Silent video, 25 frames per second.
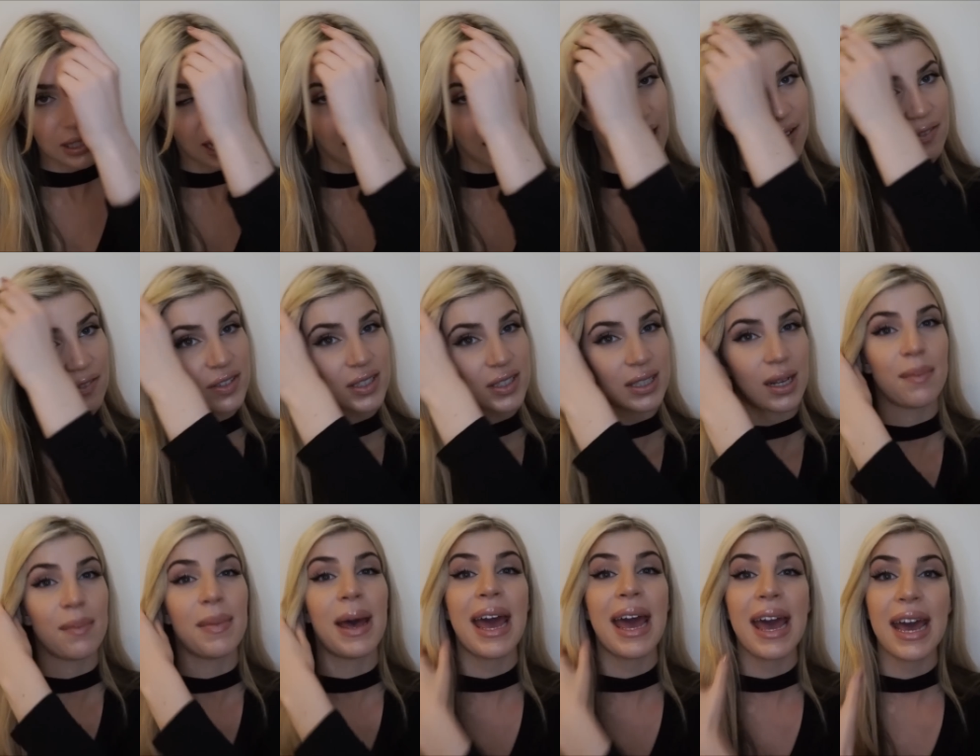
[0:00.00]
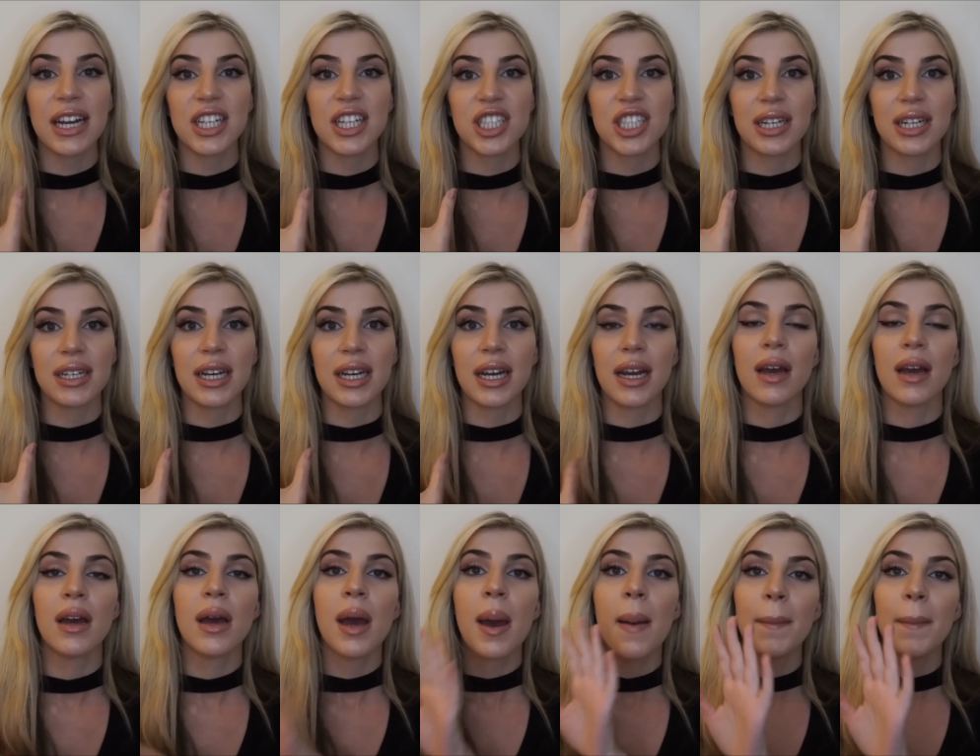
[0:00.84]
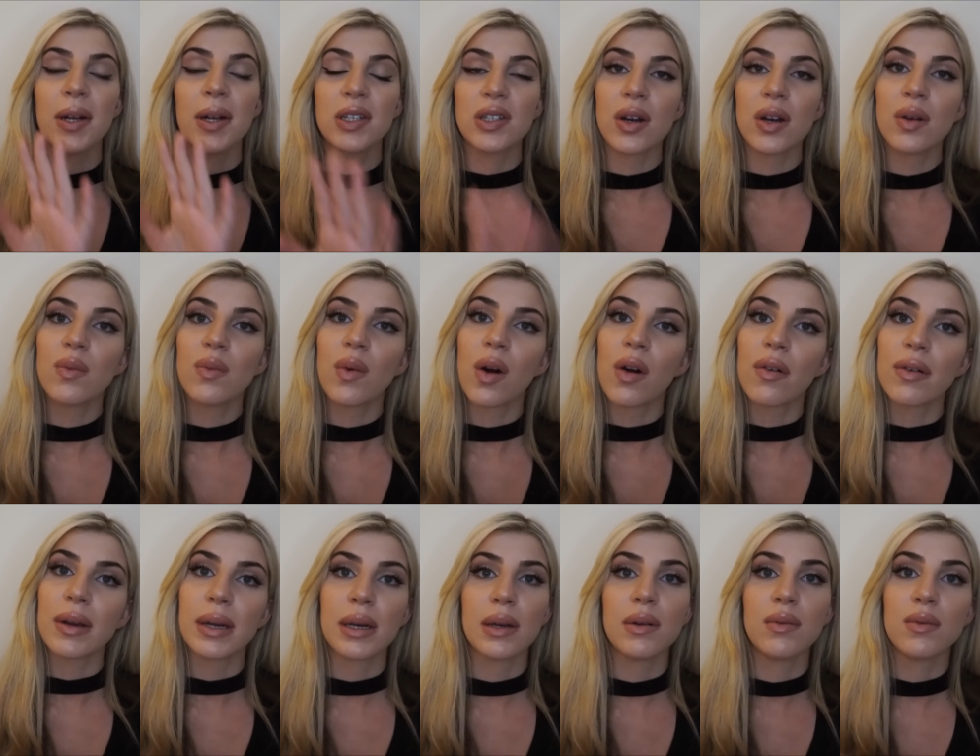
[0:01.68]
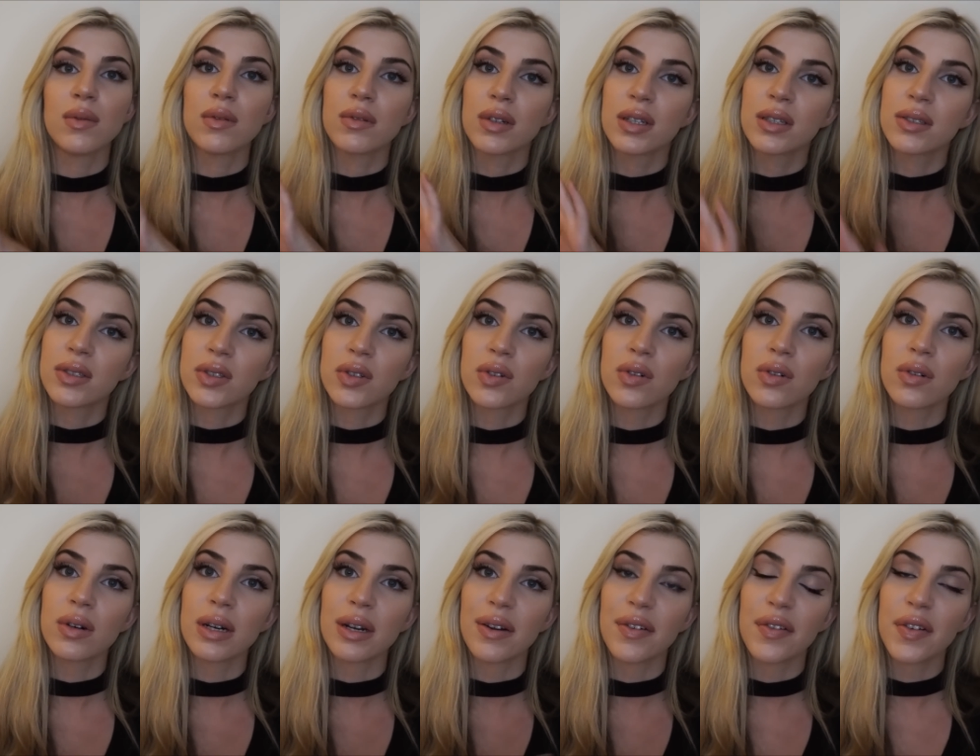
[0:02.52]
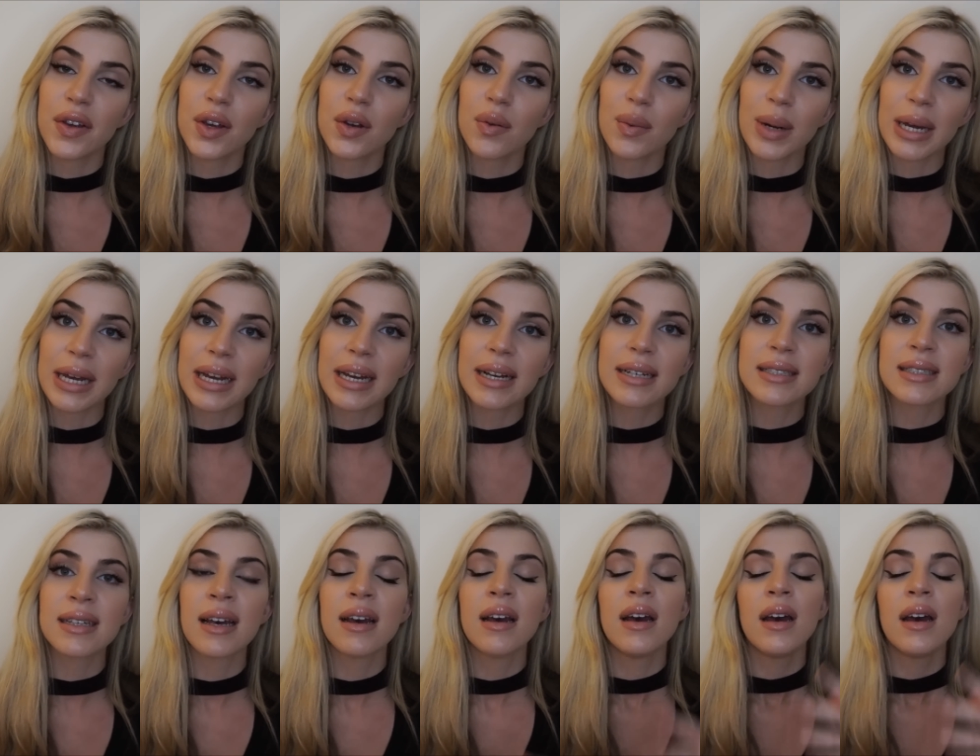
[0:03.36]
have some hair shedding, but don't worry, it will restore in a few weeks.